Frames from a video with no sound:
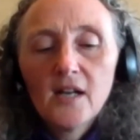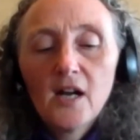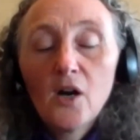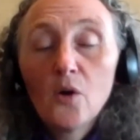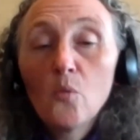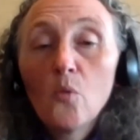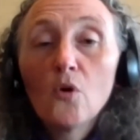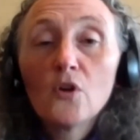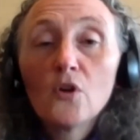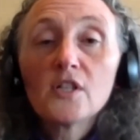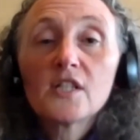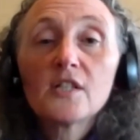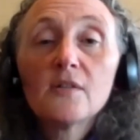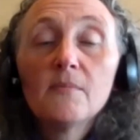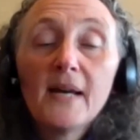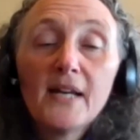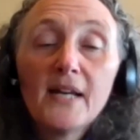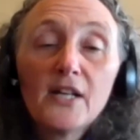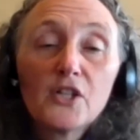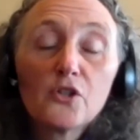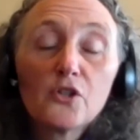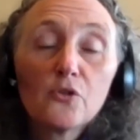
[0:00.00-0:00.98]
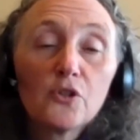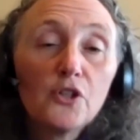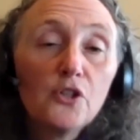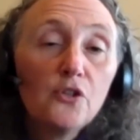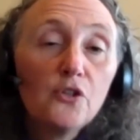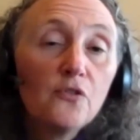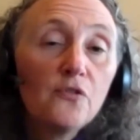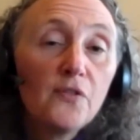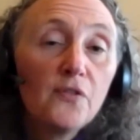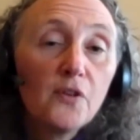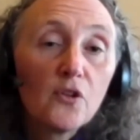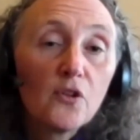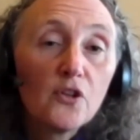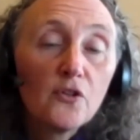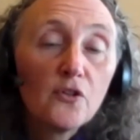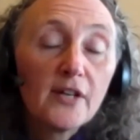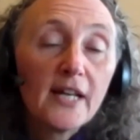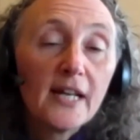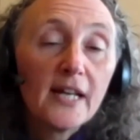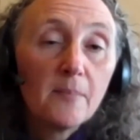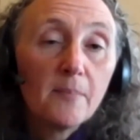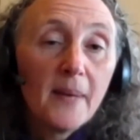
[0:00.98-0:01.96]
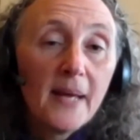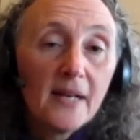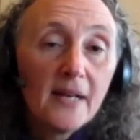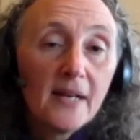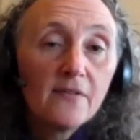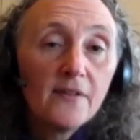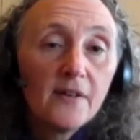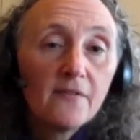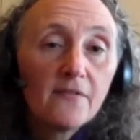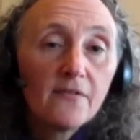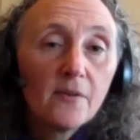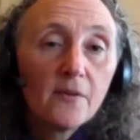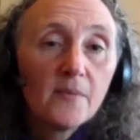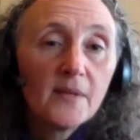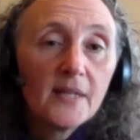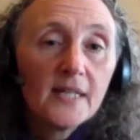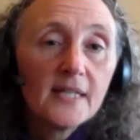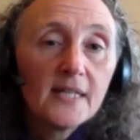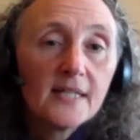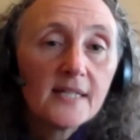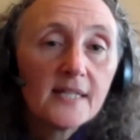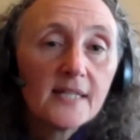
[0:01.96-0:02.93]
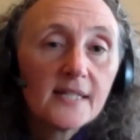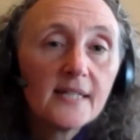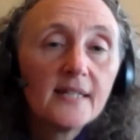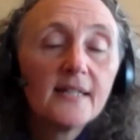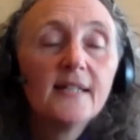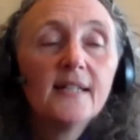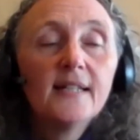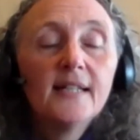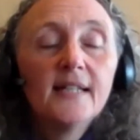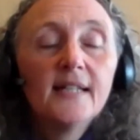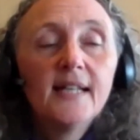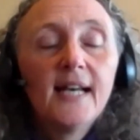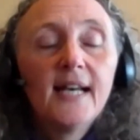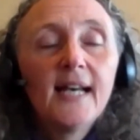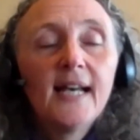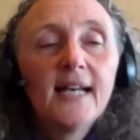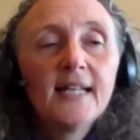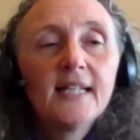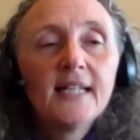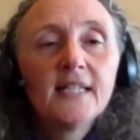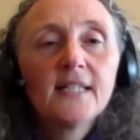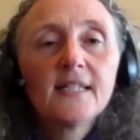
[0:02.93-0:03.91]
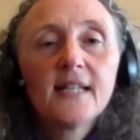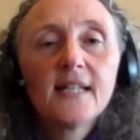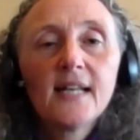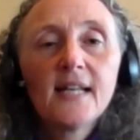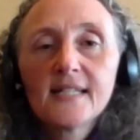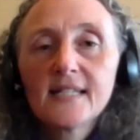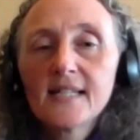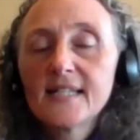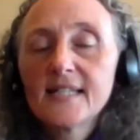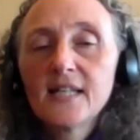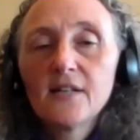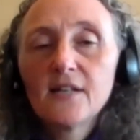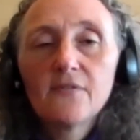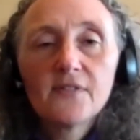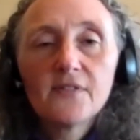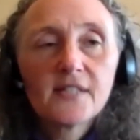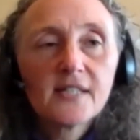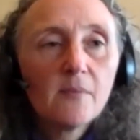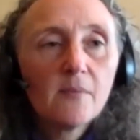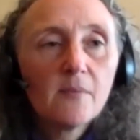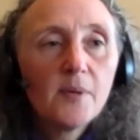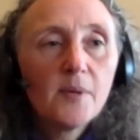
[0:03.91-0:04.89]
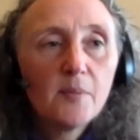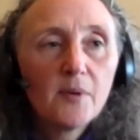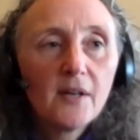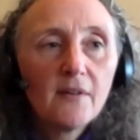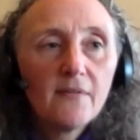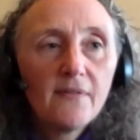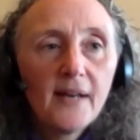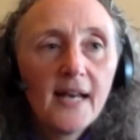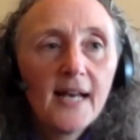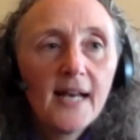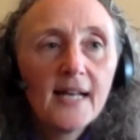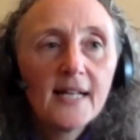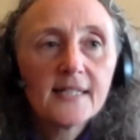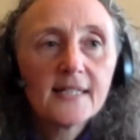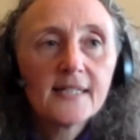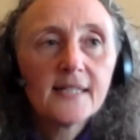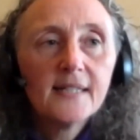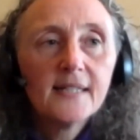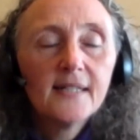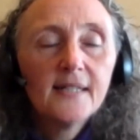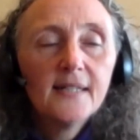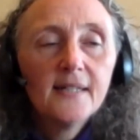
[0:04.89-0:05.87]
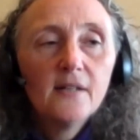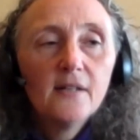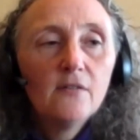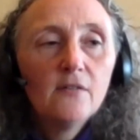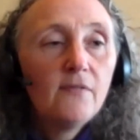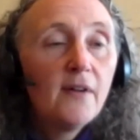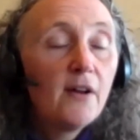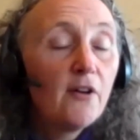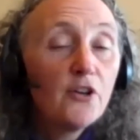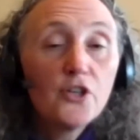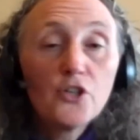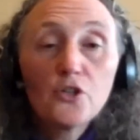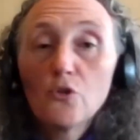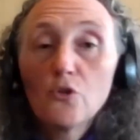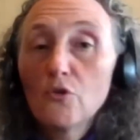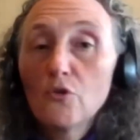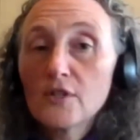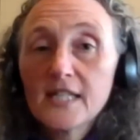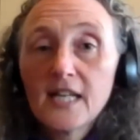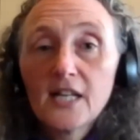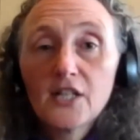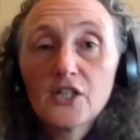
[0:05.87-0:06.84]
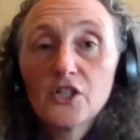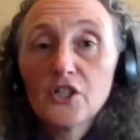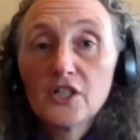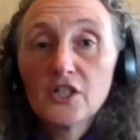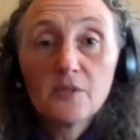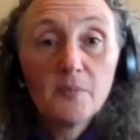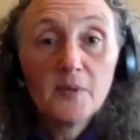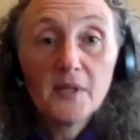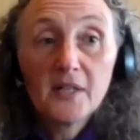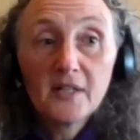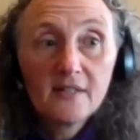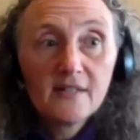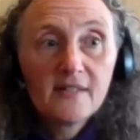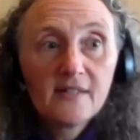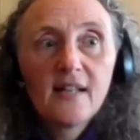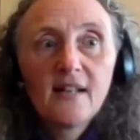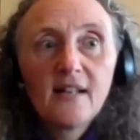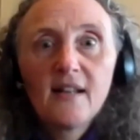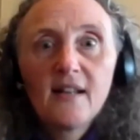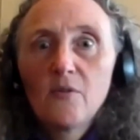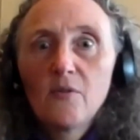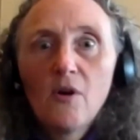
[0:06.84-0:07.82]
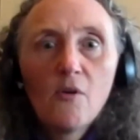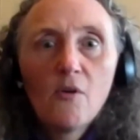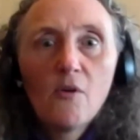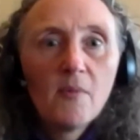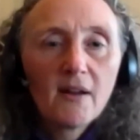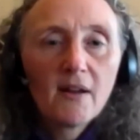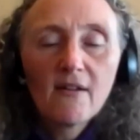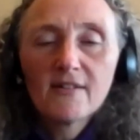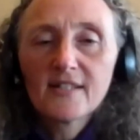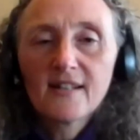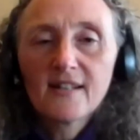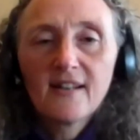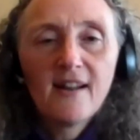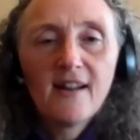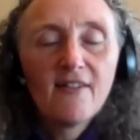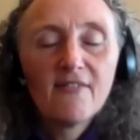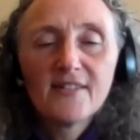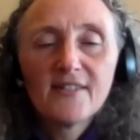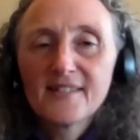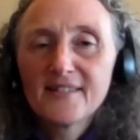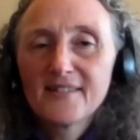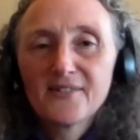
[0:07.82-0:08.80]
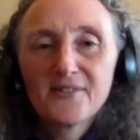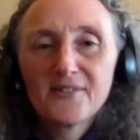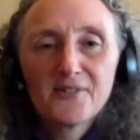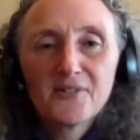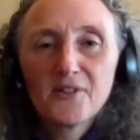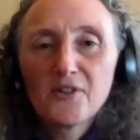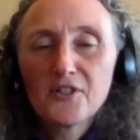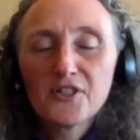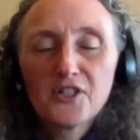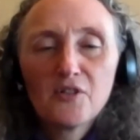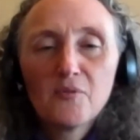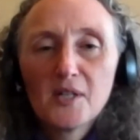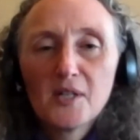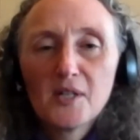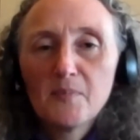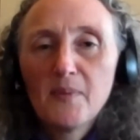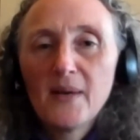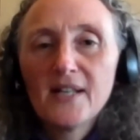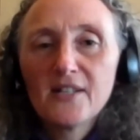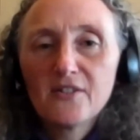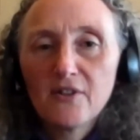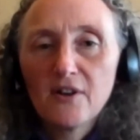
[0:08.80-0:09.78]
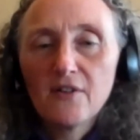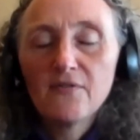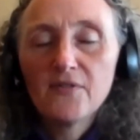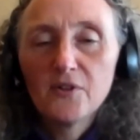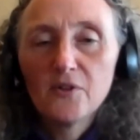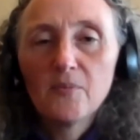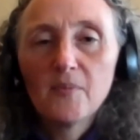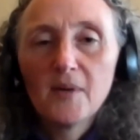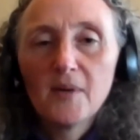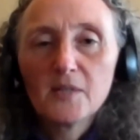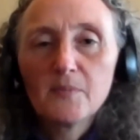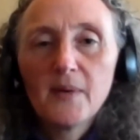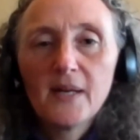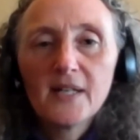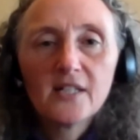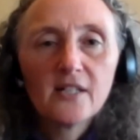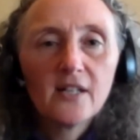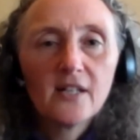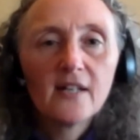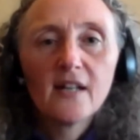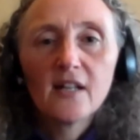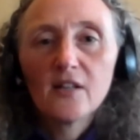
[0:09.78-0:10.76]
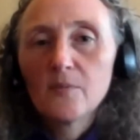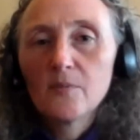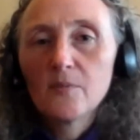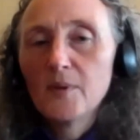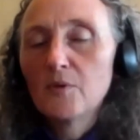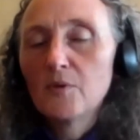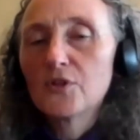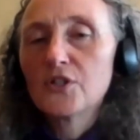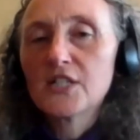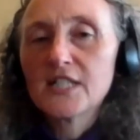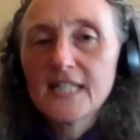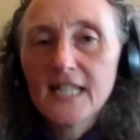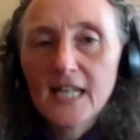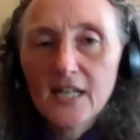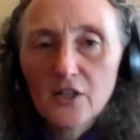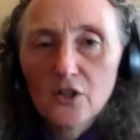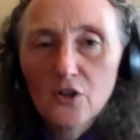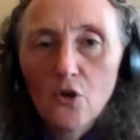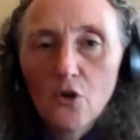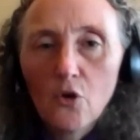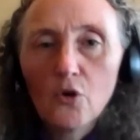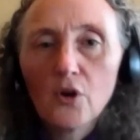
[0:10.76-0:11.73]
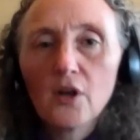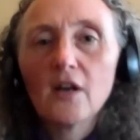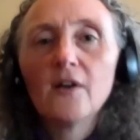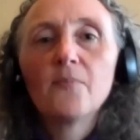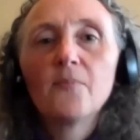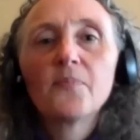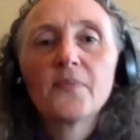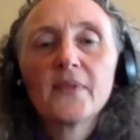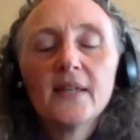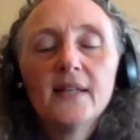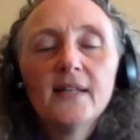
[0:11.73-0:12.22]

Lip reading: want to make sure that you feel that you're getting benefit from this. And as I say, for some people, I've had very short sessions because they're like, oh my gosh, Claire, it's got so much better. I feel much better. And other people just take longer.